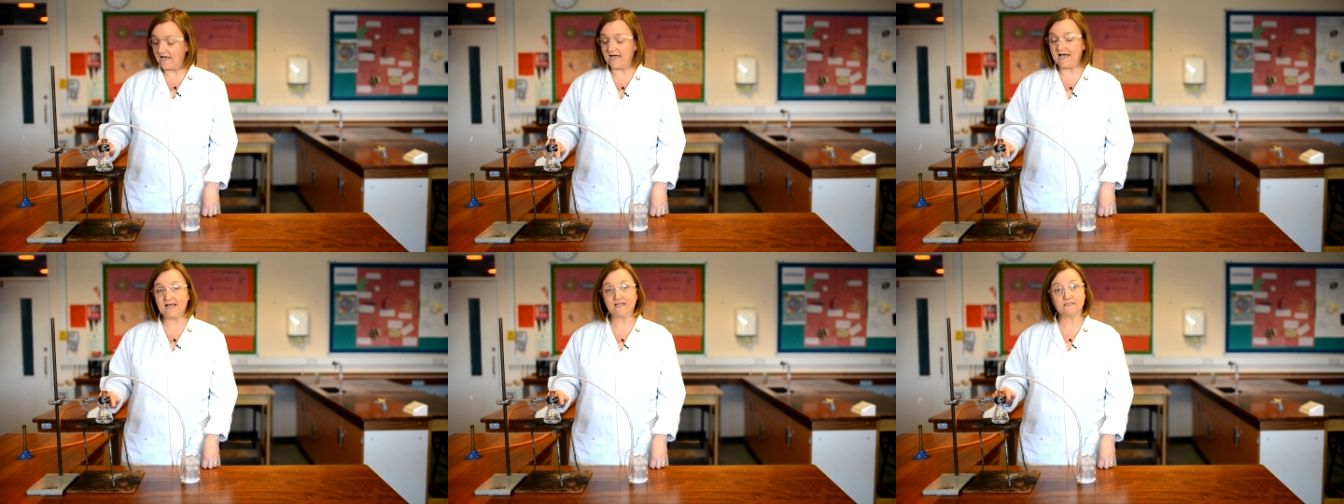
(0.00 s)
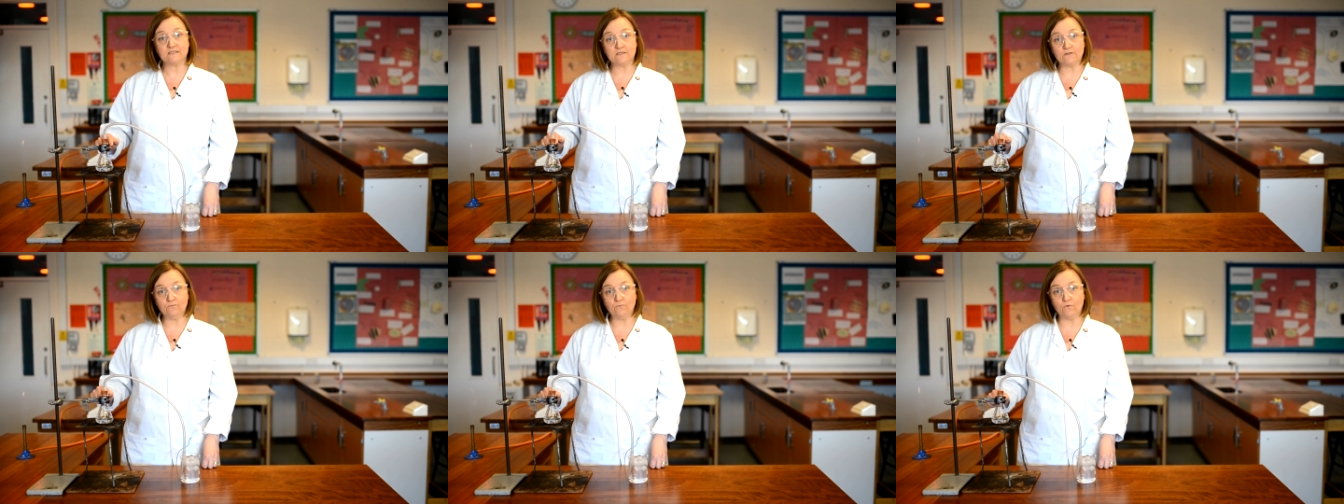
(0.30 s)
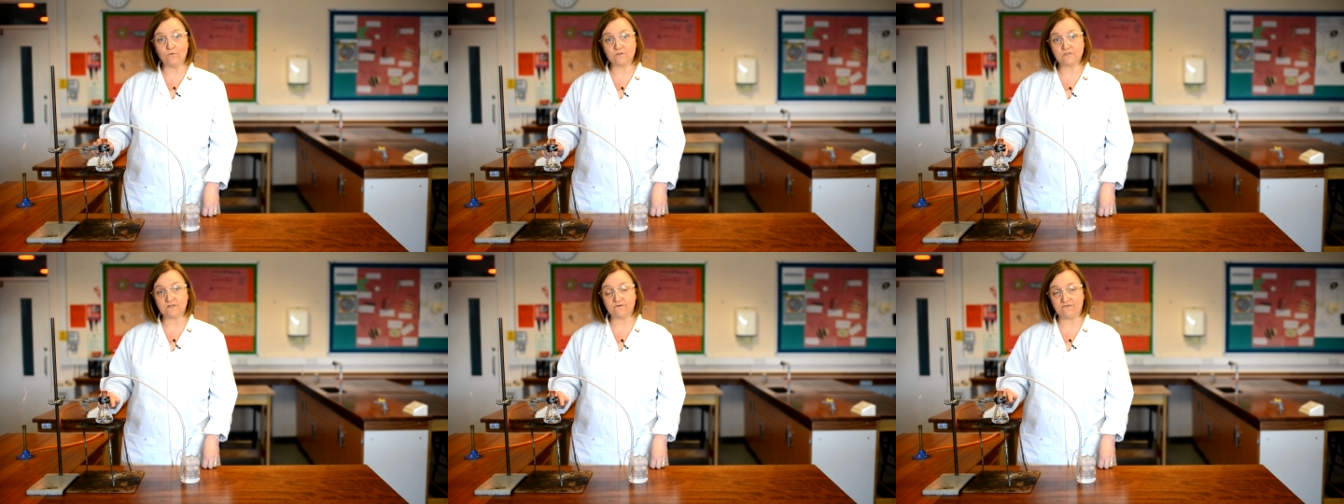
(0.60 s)
As the
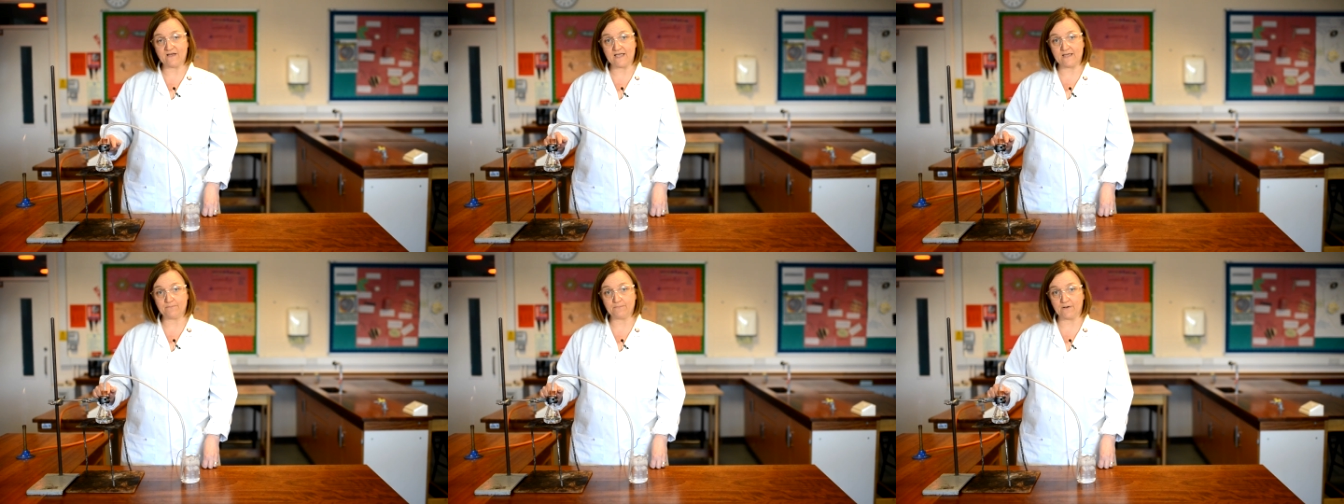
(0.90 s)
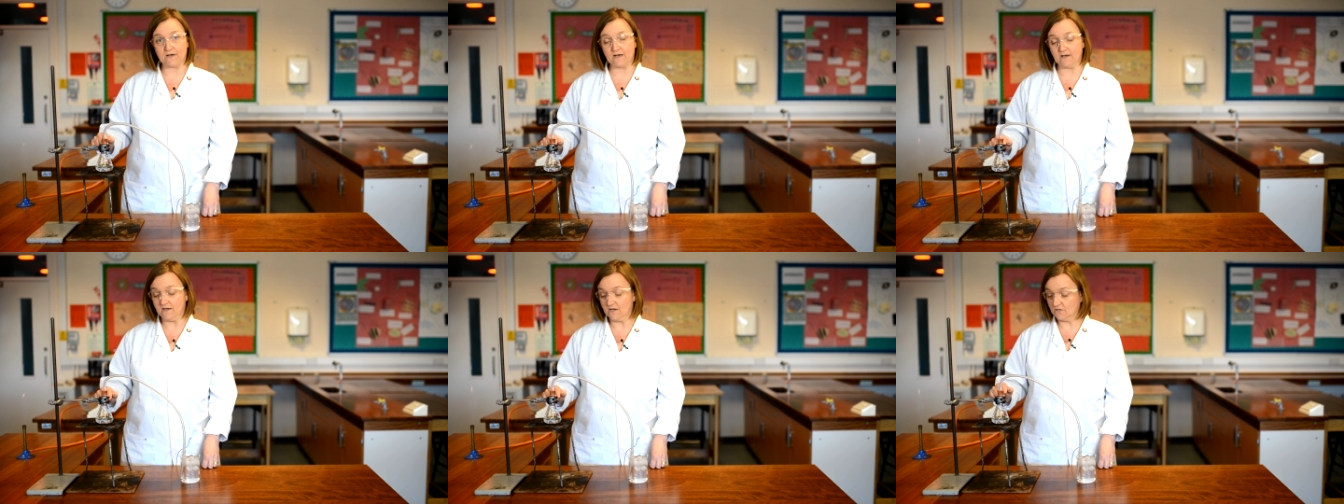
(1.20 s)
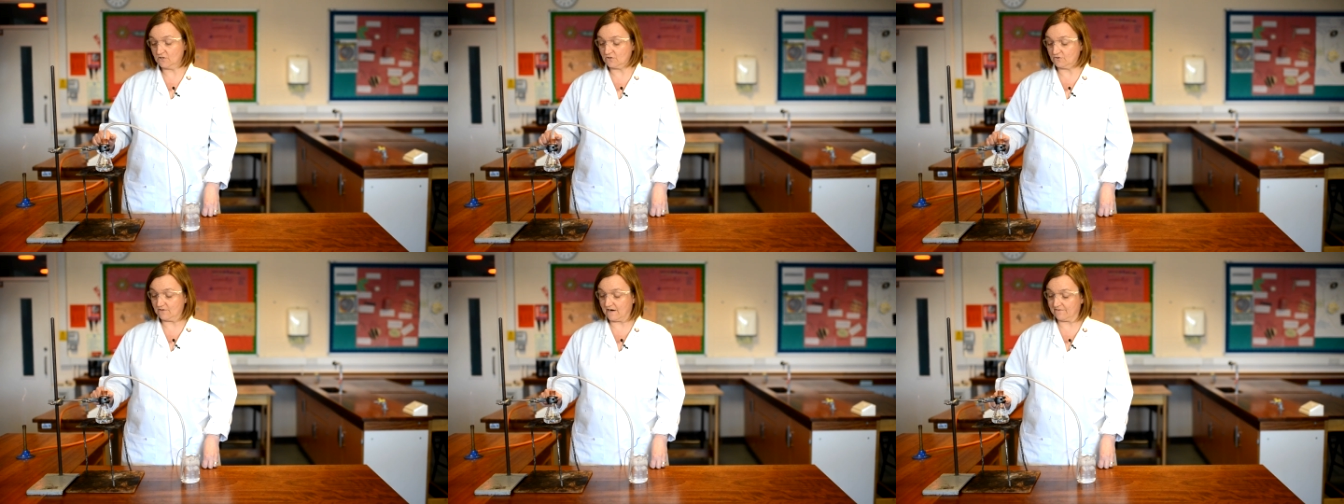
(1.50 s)
water vapour
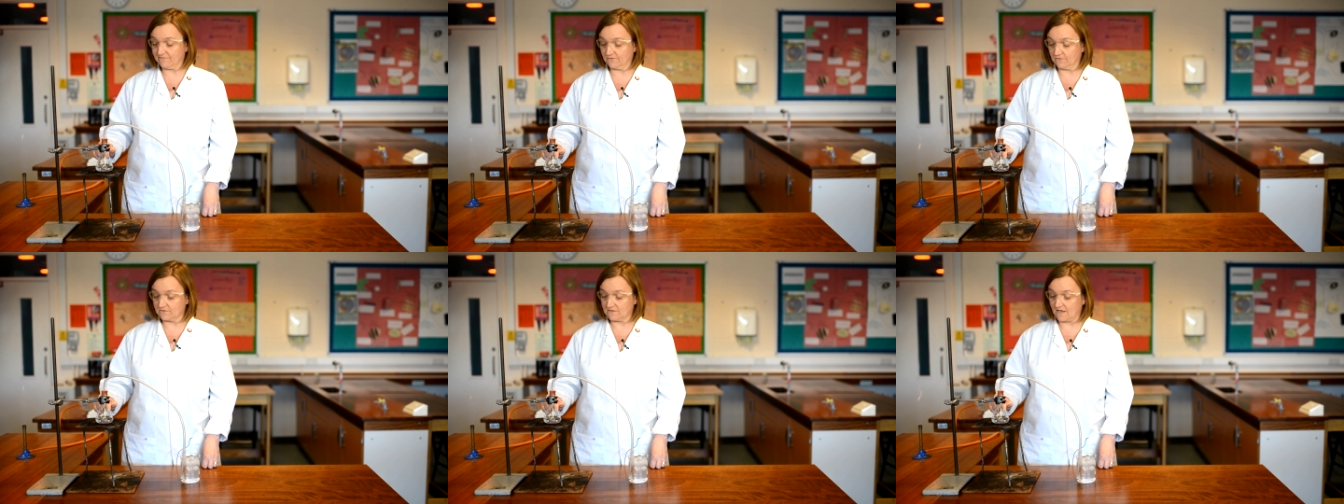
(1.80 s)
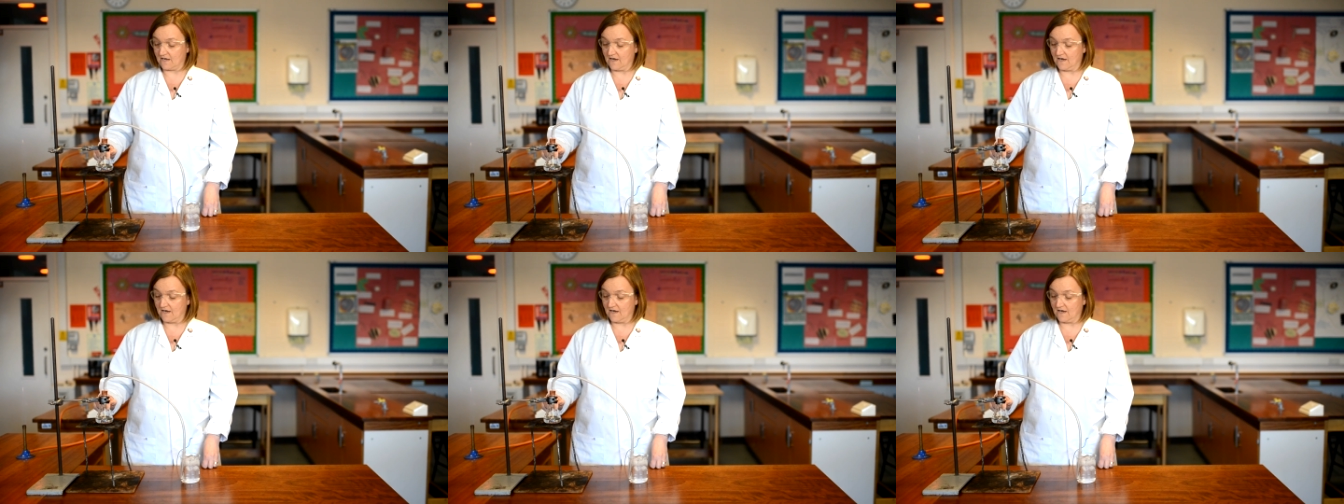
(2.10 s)
travels